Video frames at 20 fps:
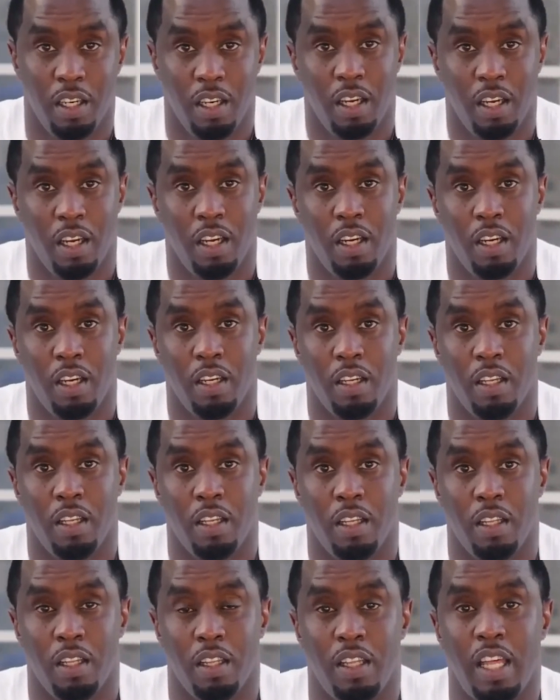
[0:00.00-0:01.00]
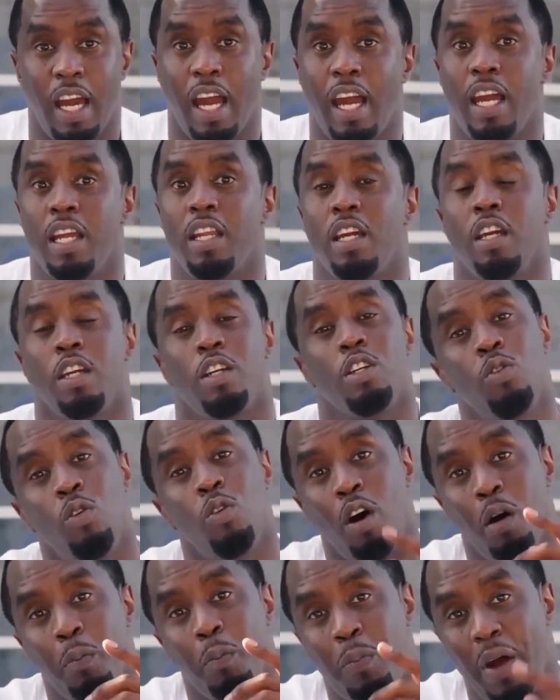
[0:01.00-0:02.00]
mansion with every luxury you
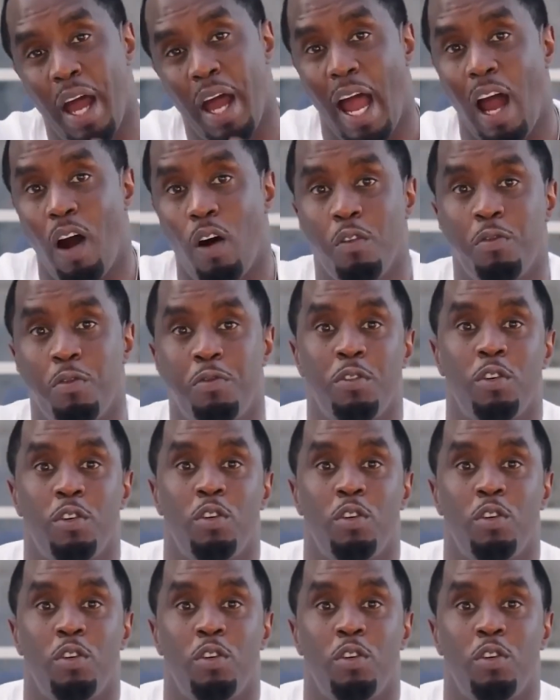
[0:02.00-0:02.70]
could think of to being